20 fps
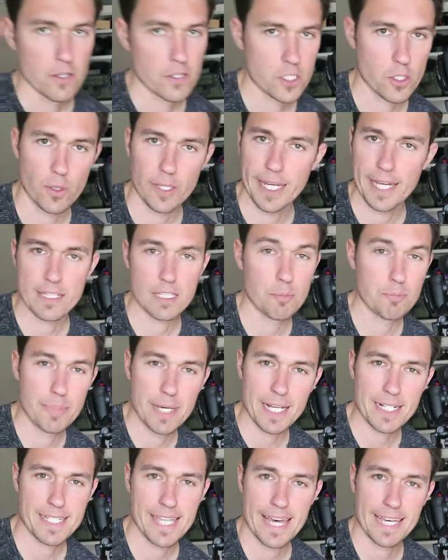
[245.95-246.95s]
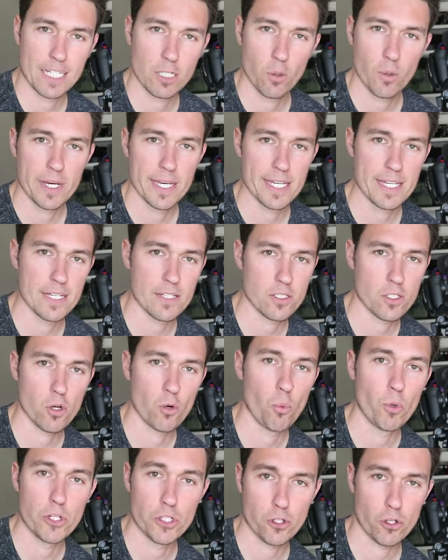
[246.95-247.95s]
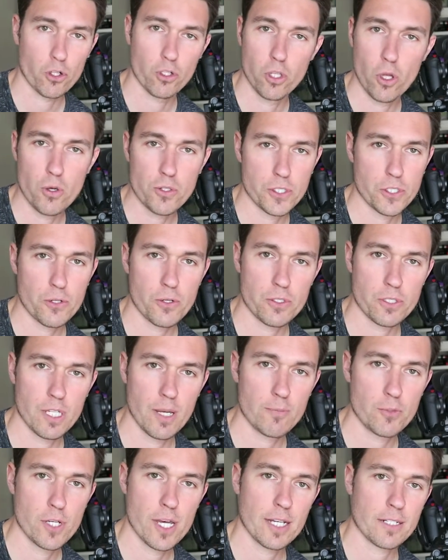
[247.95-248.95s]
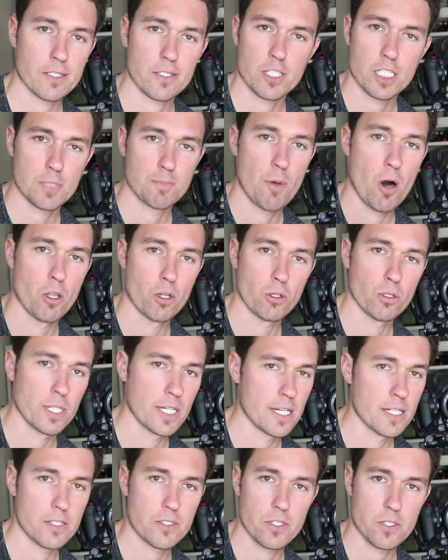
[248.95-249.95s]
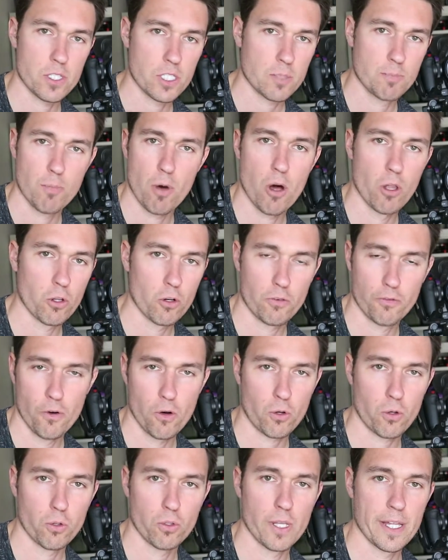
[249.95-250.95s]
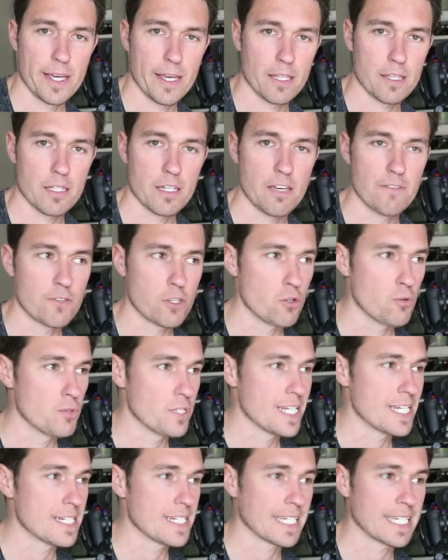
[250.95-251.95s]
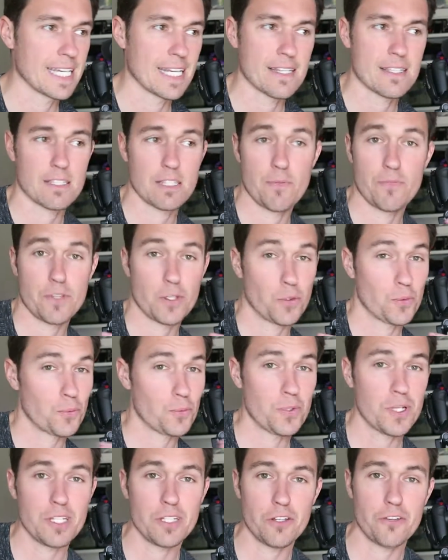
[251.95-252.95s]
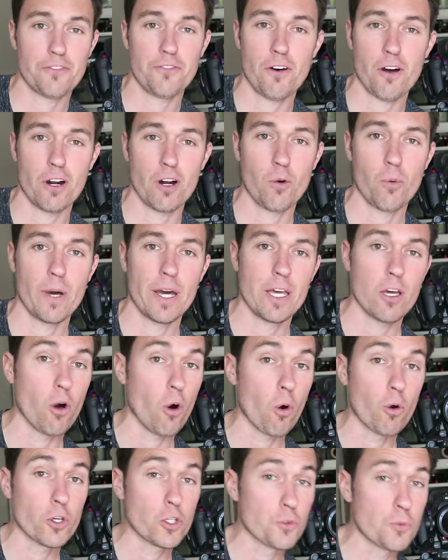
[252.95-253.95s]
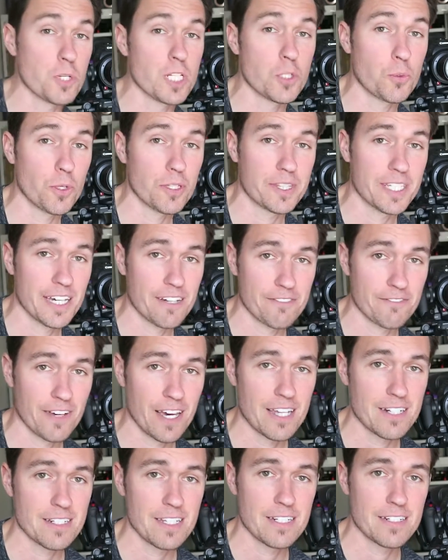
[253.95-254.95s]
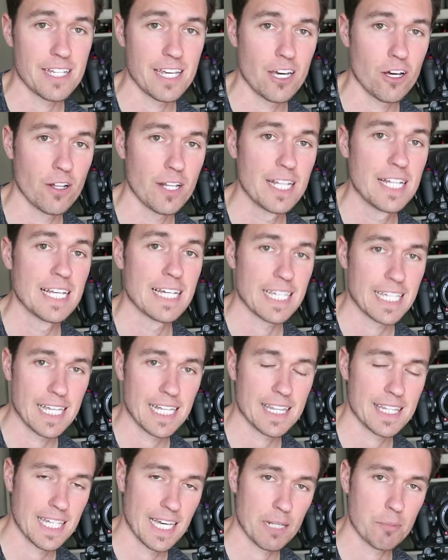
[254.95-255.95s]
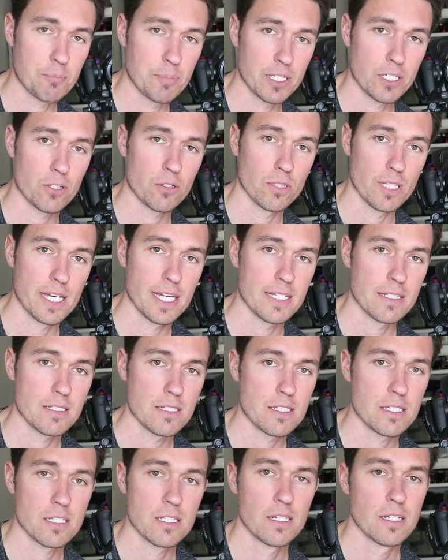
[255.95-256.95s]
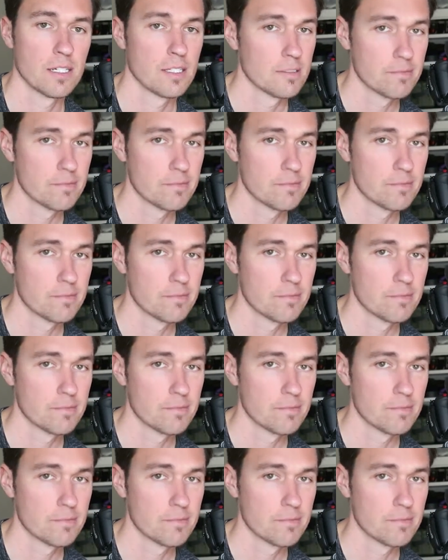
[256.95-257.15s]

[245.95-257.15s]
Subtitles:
So again, the big takeaway is when you're close to your subject, smaller lens, smaller focal length. If you need to get something really far away or you really want that fine detail, get that bigger lens.